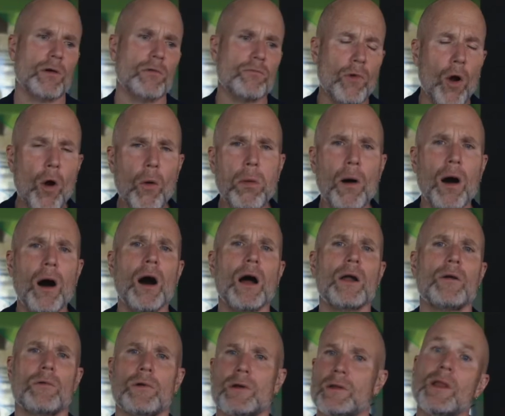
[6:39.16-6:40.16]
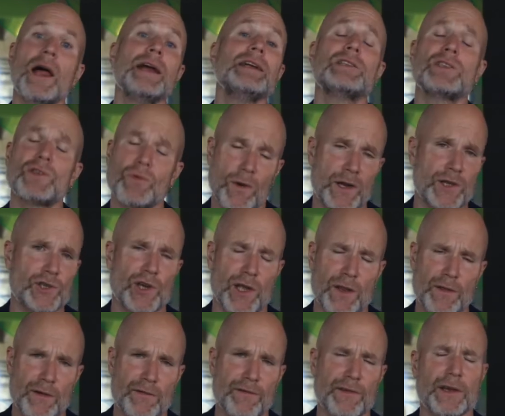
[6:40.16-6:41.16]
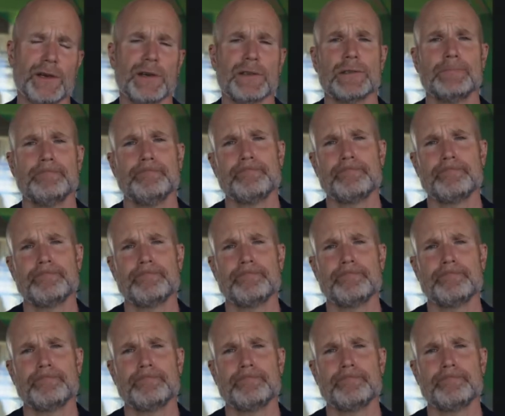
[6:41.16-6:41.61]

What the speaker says: a robot or a light switch in the field.